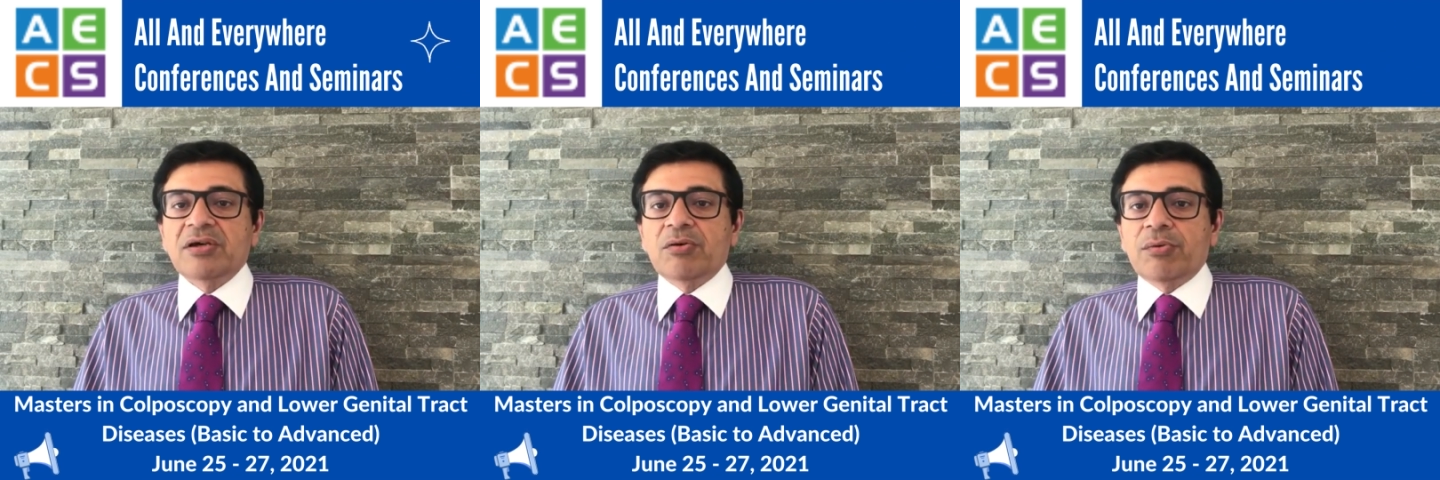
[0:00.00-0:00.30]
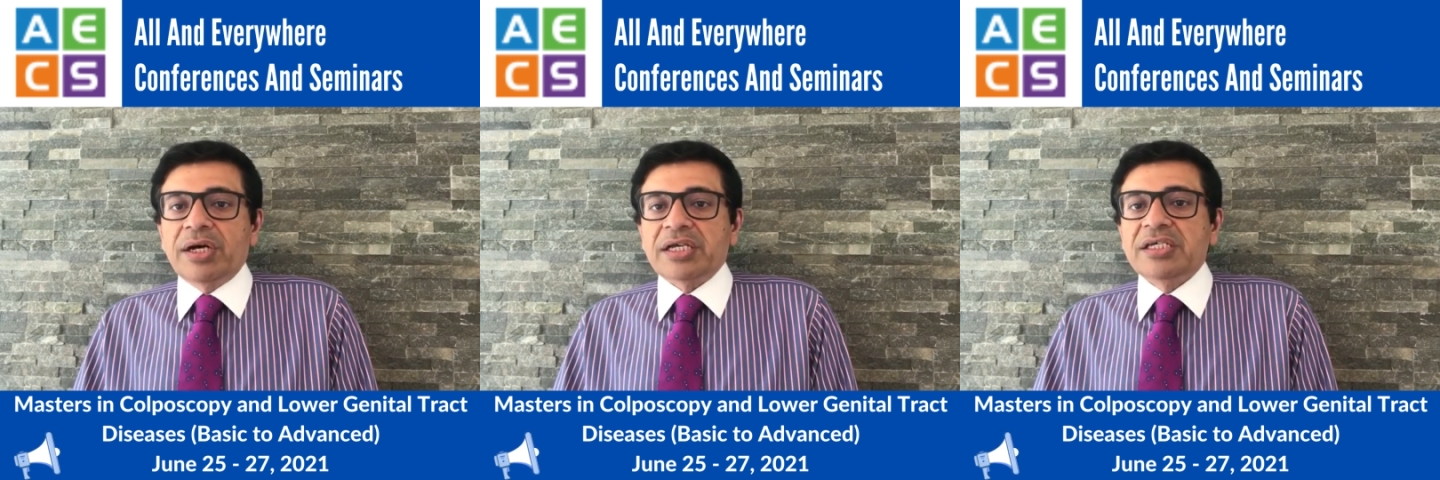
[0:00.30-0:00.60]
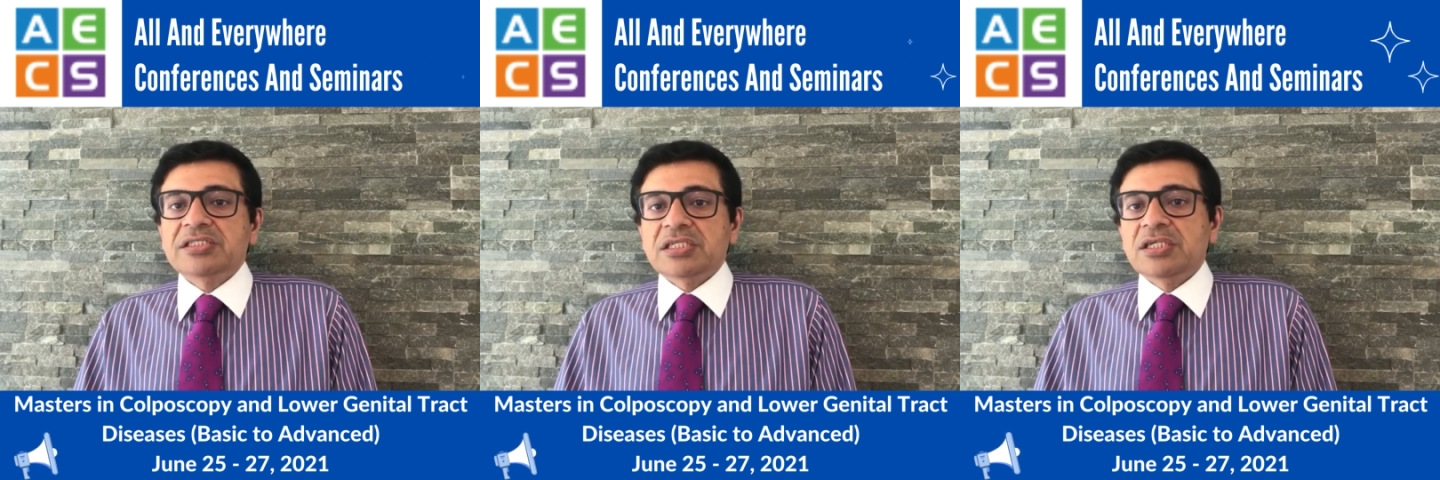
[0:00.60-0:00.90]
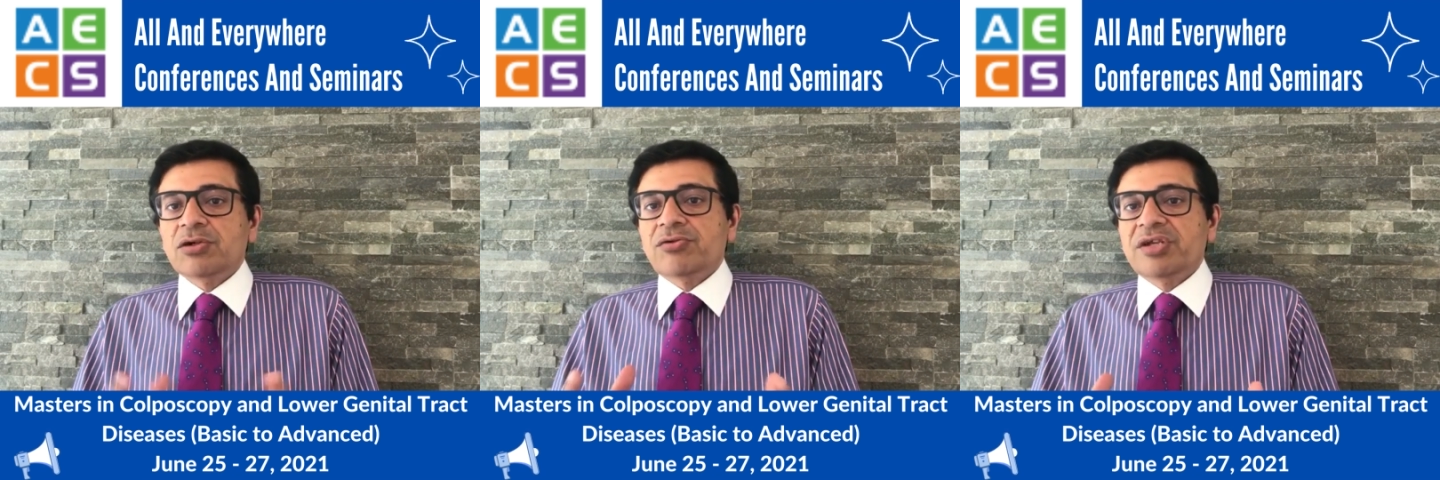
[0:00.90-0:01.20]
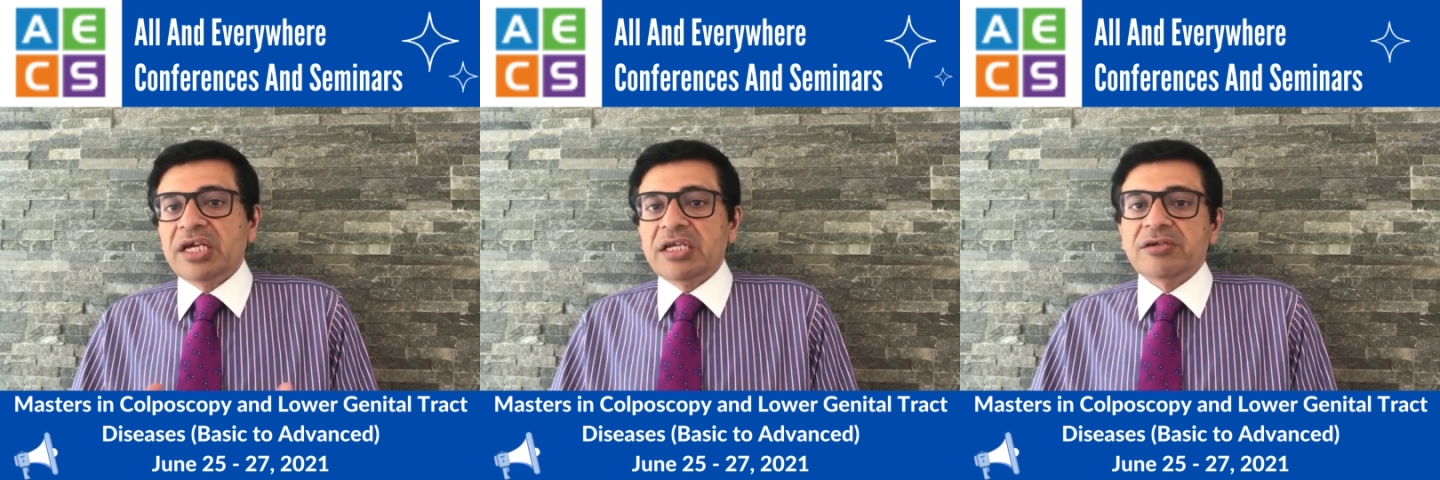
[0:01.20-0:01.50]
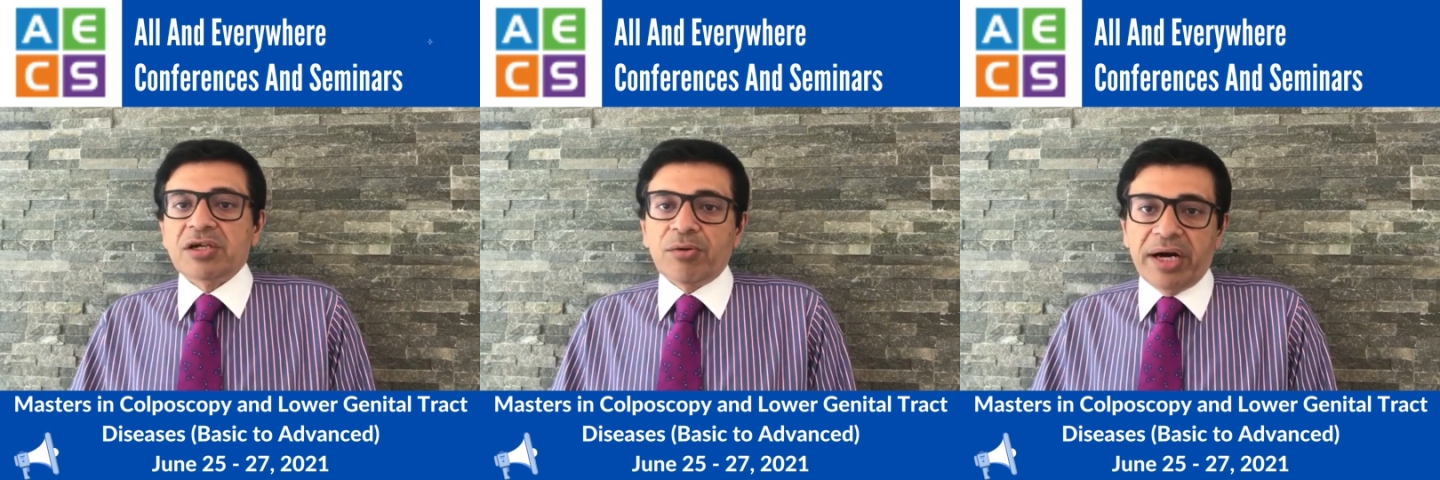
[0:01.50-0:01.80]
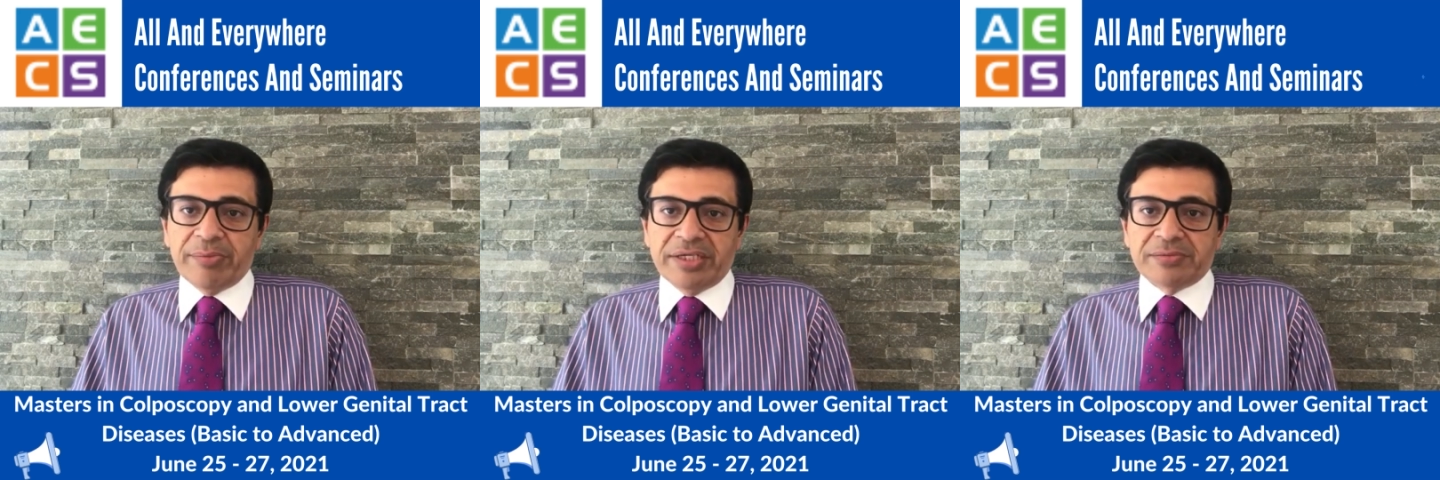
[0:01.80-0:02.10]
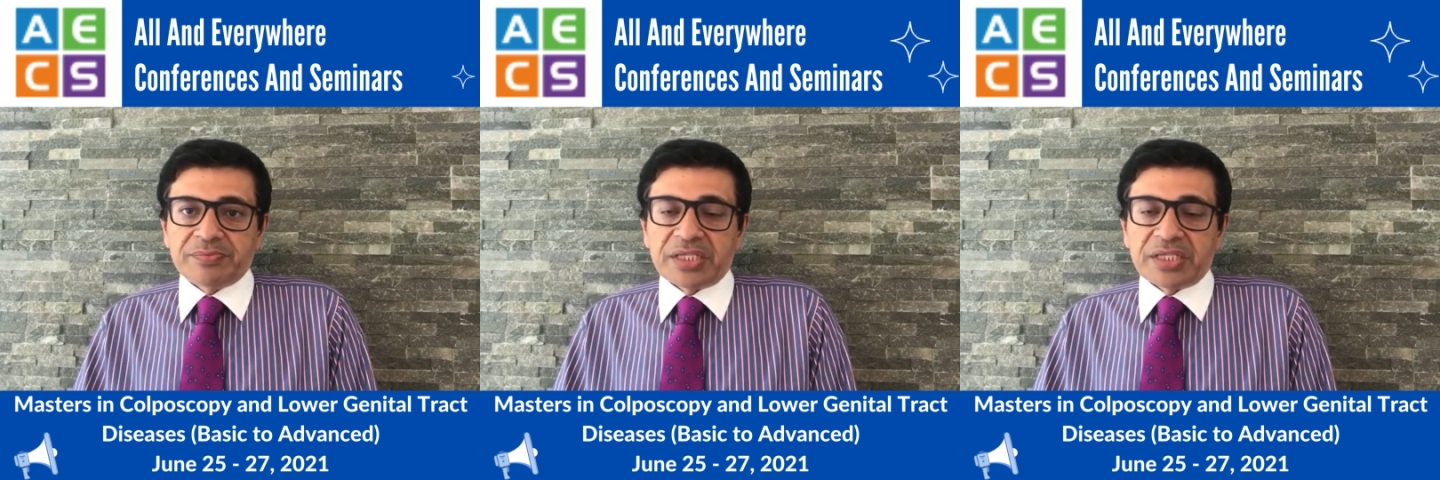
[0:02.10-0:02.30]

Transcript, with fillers: what is your real requirement.